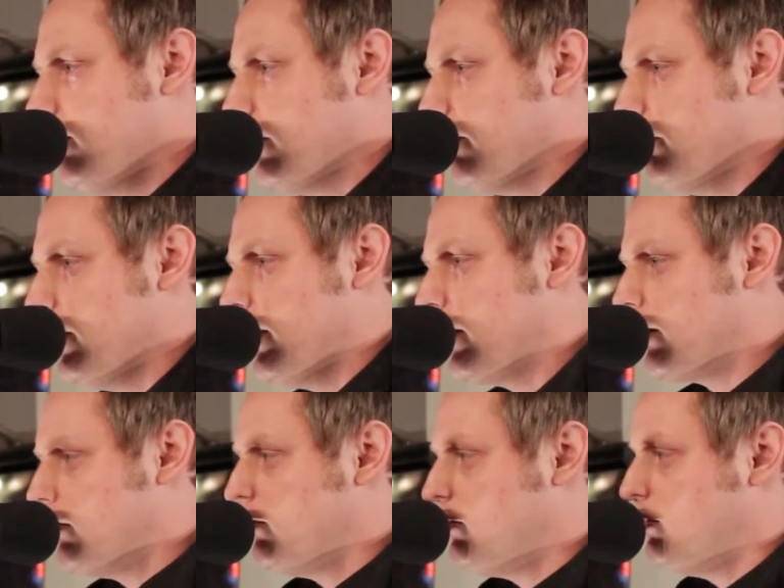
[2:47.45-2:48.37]
And I'd be like,
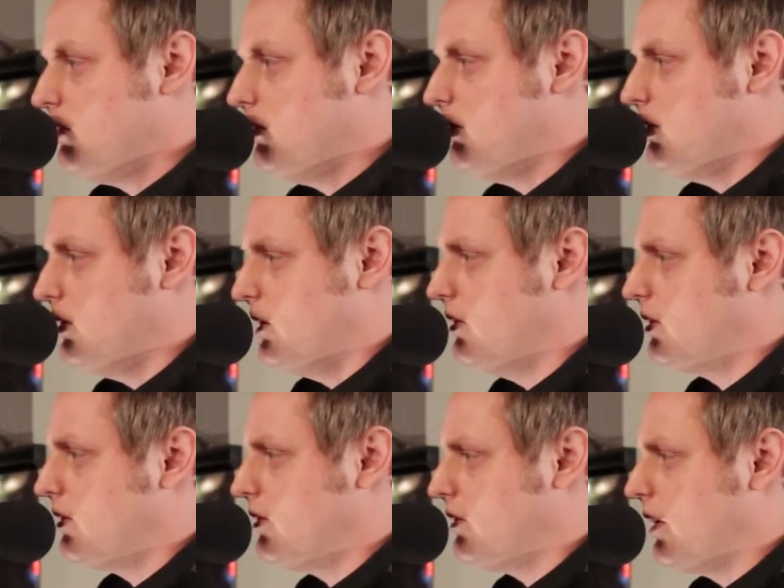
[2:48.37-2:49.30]

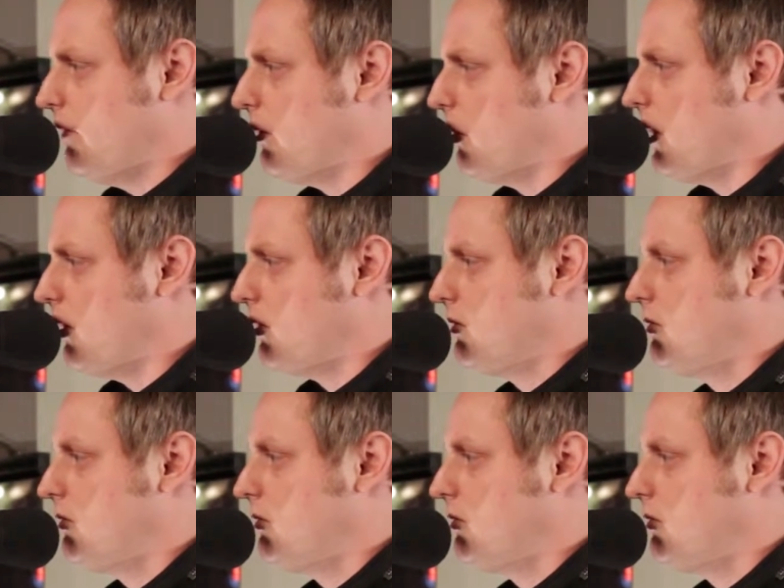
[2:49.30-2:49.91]
Jesus is everywhere.